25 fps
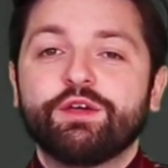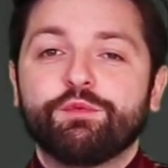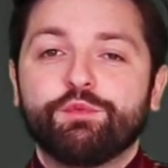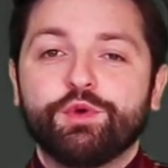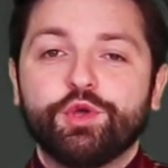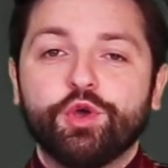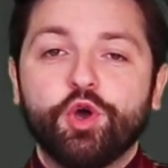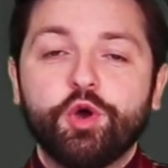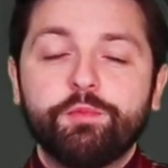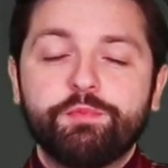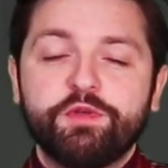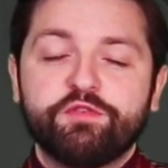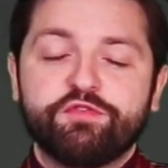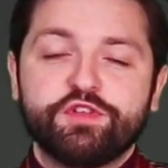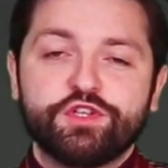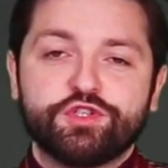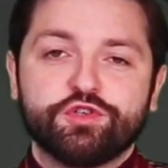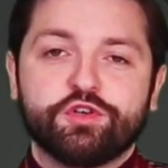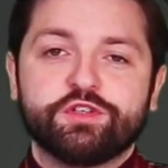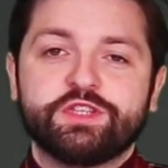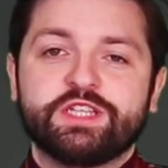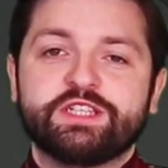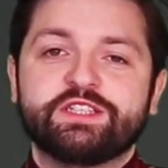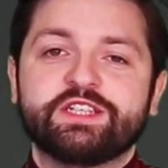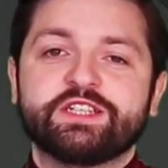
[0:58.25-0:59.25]
We hope you've
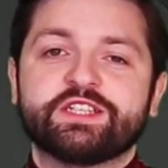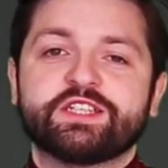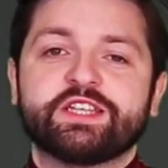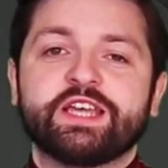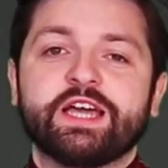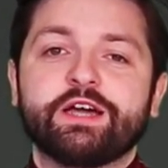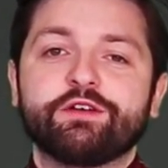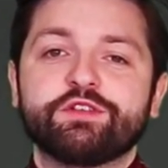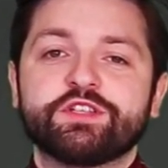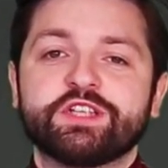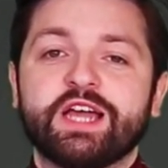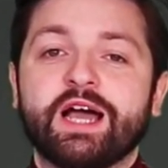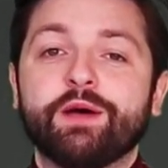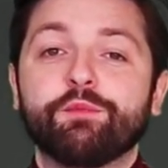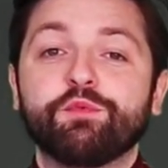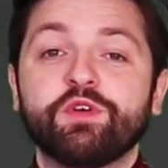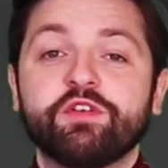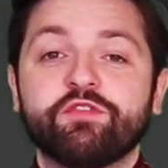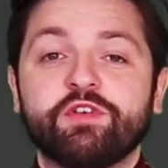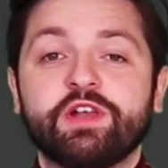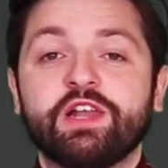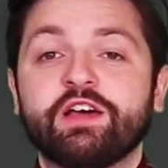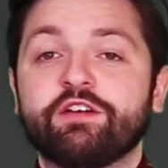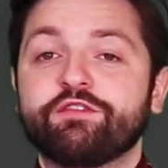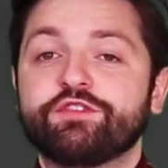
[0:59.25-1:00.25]
enjoyed the discounts and
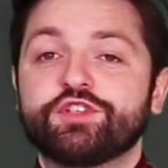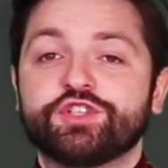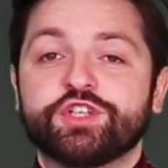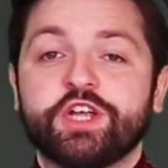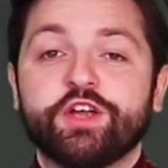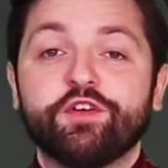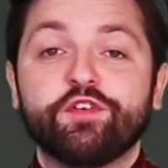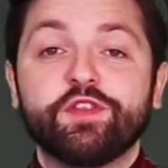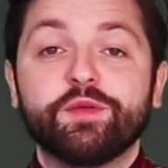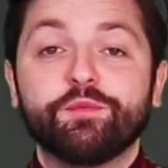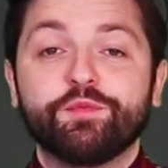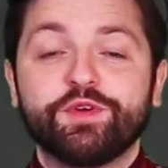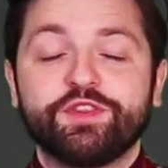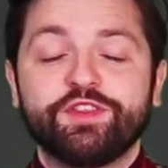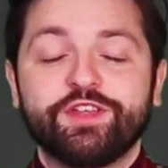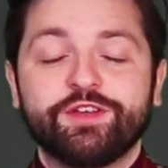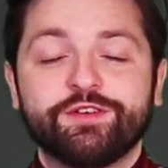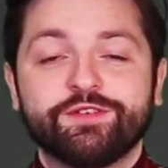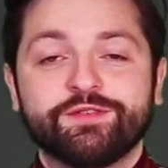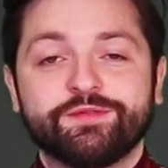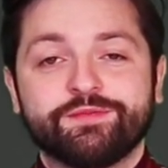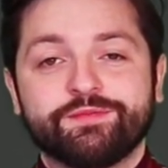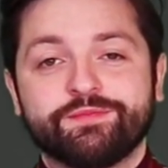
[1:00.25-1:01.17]
we've loved sharing them with you.